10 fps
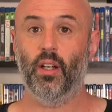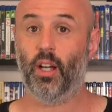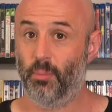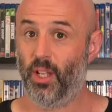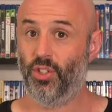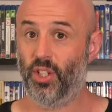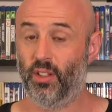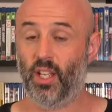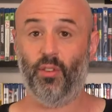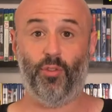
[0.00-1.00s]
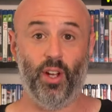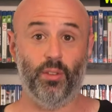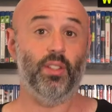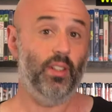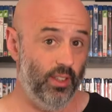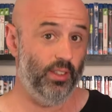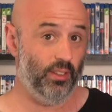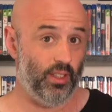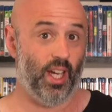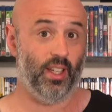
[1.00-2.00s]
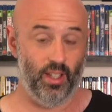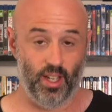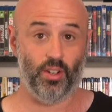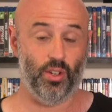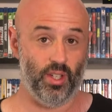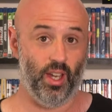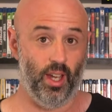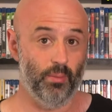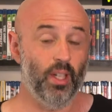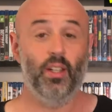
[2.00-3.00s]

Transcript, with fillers: I mentioned that it felt a little like a Yakuza game,